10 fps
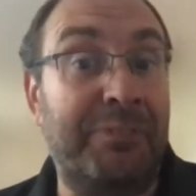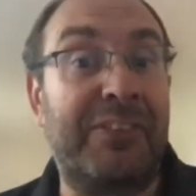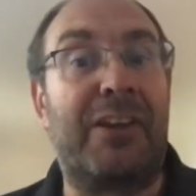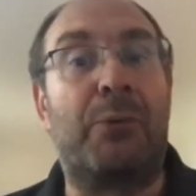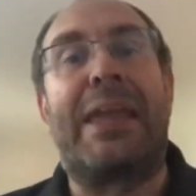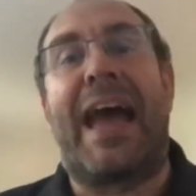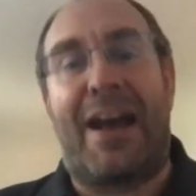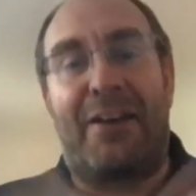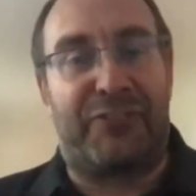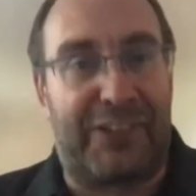So we
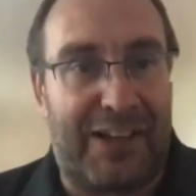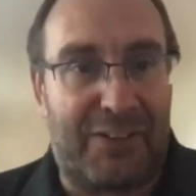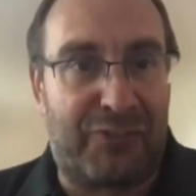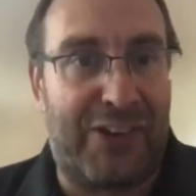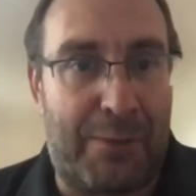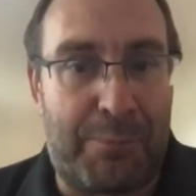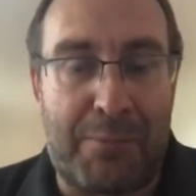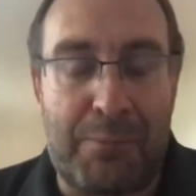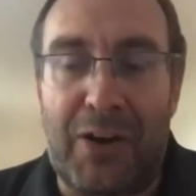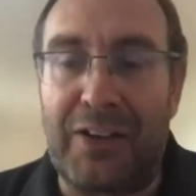have to kind of free up
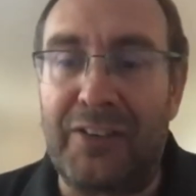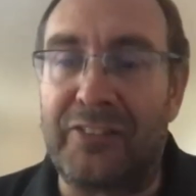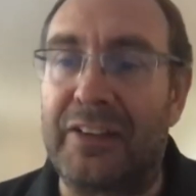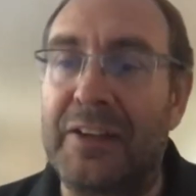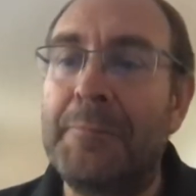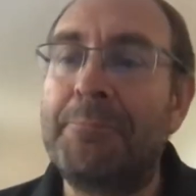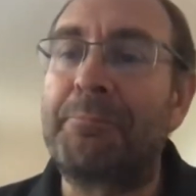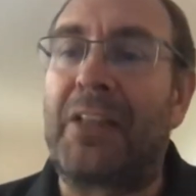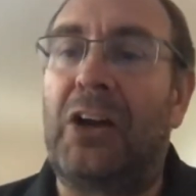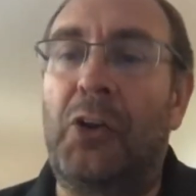our minds. And
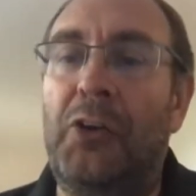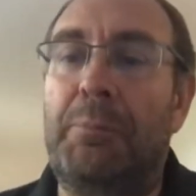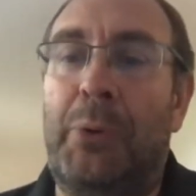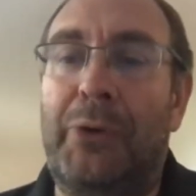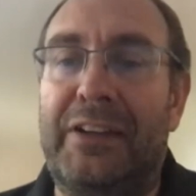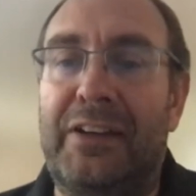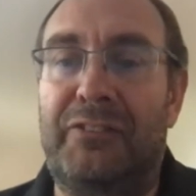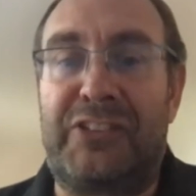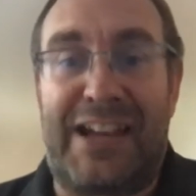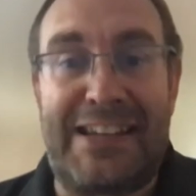on the point
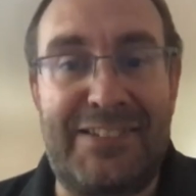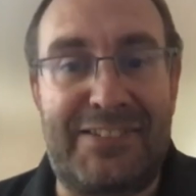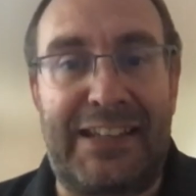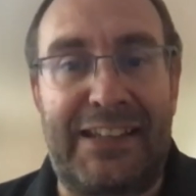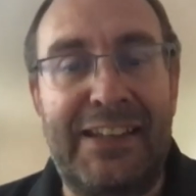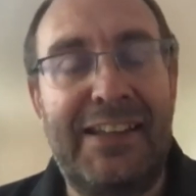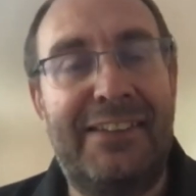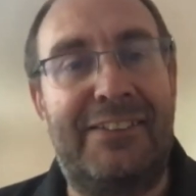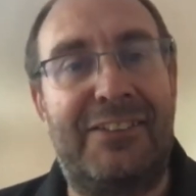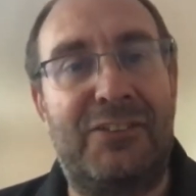of chasing,
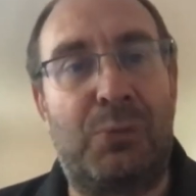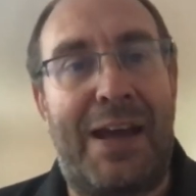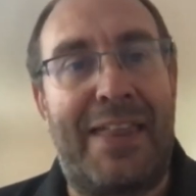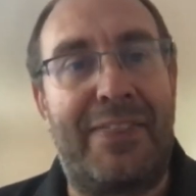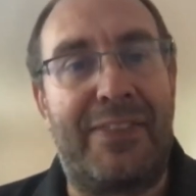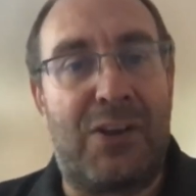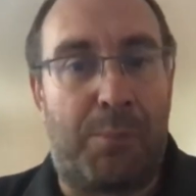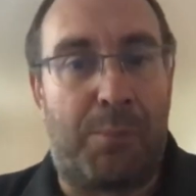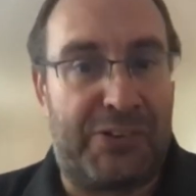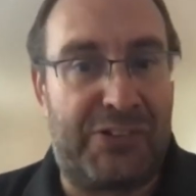this is where the
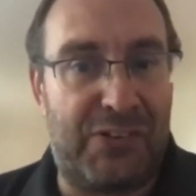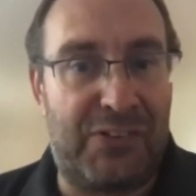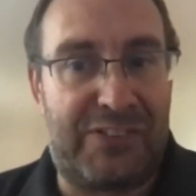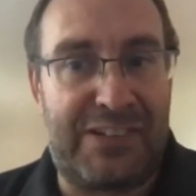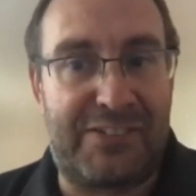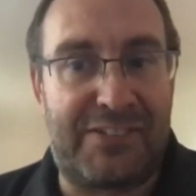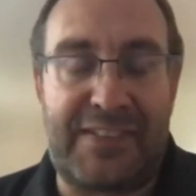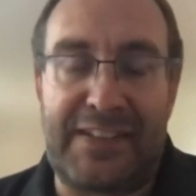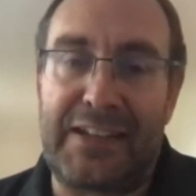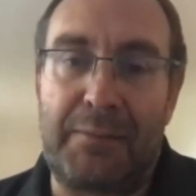opportunities to
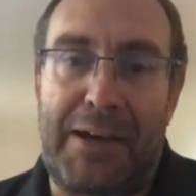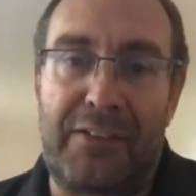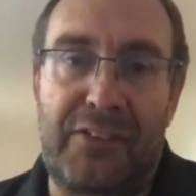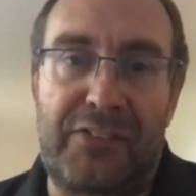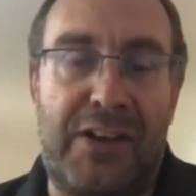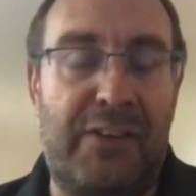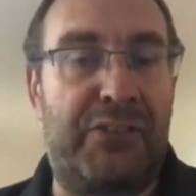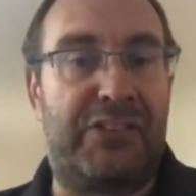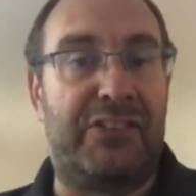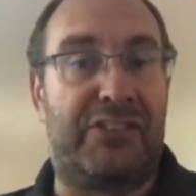think about the
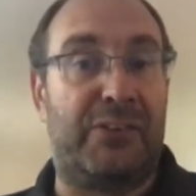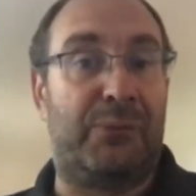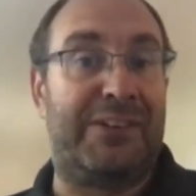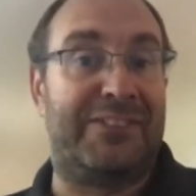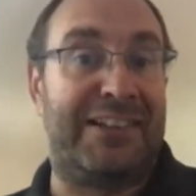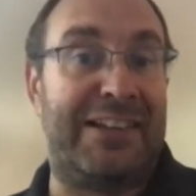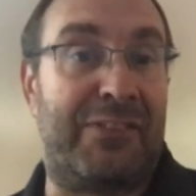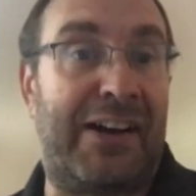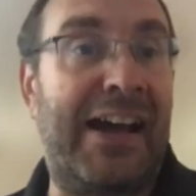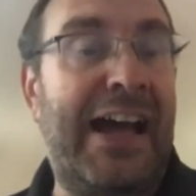services that we
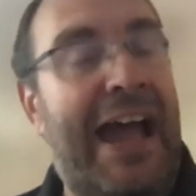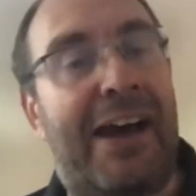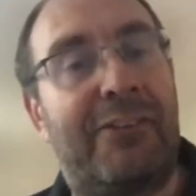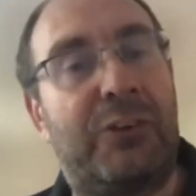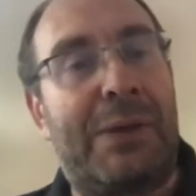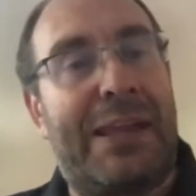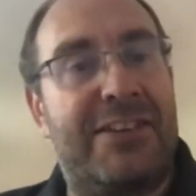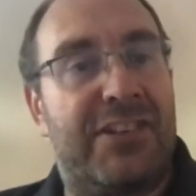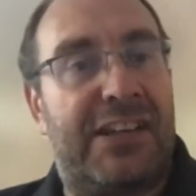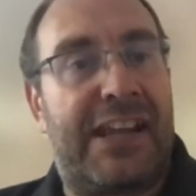deliver. How do we
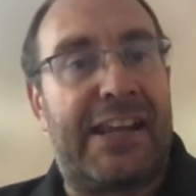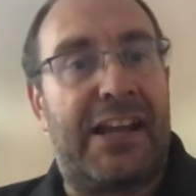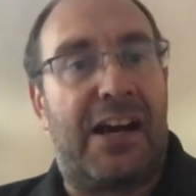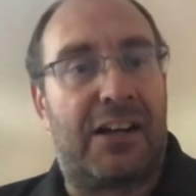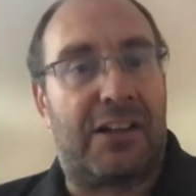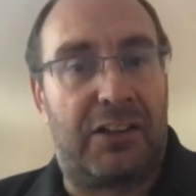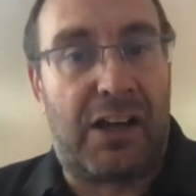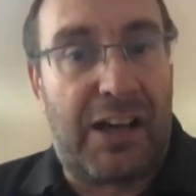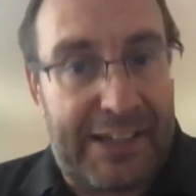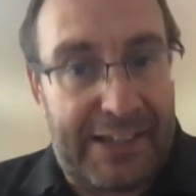educate our
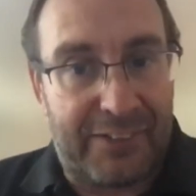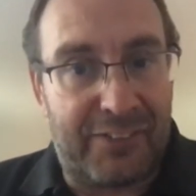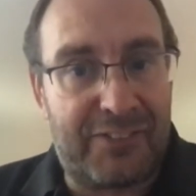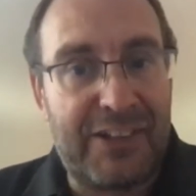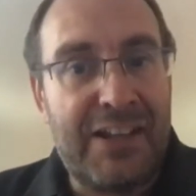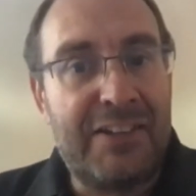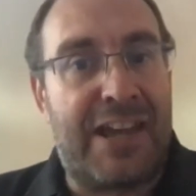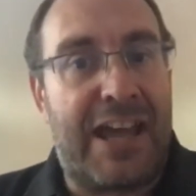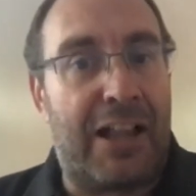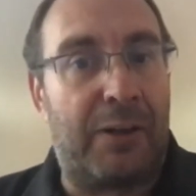clients
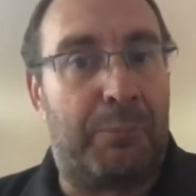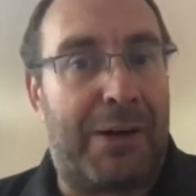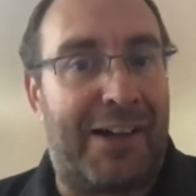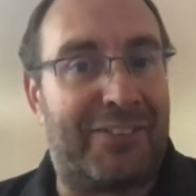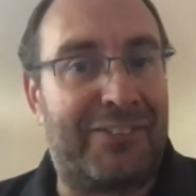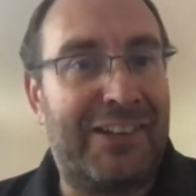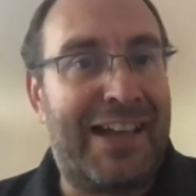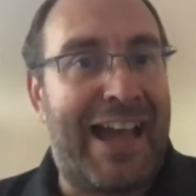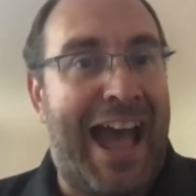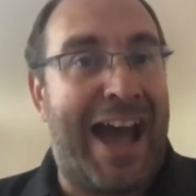to help us
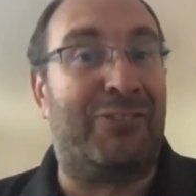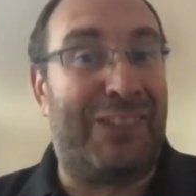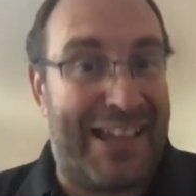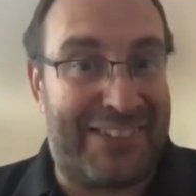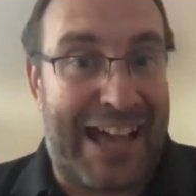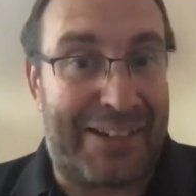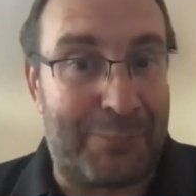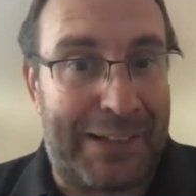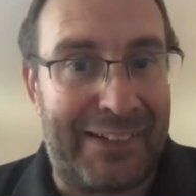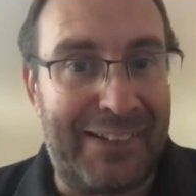have less
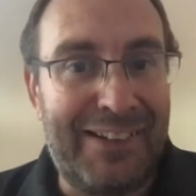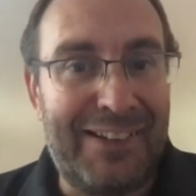admin?